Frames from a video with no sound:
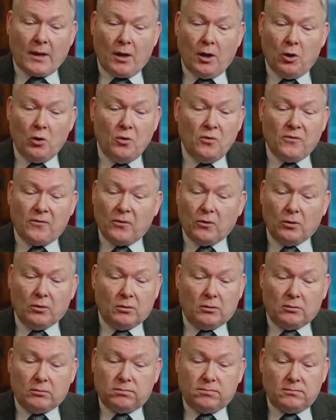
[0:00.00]
who,
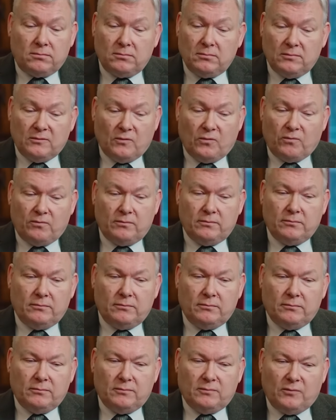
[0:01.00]
for
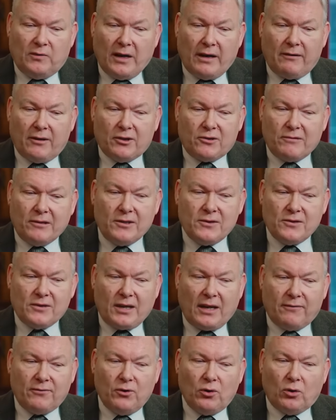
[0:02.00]
various reasons,
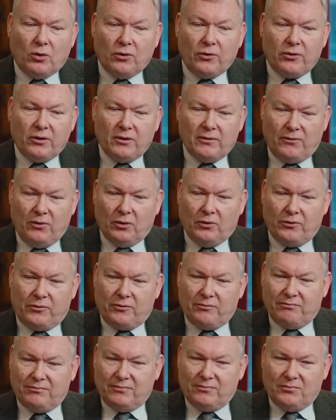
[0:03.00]
have not
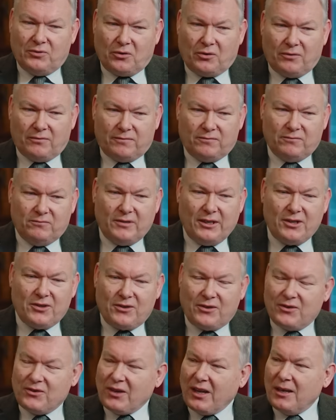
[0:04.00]
sort of
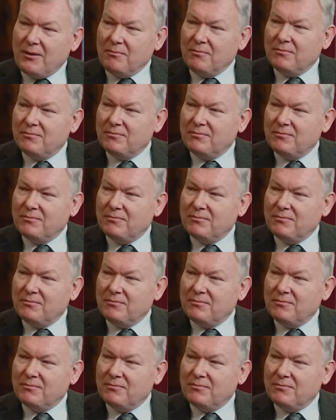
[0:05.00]
reached the same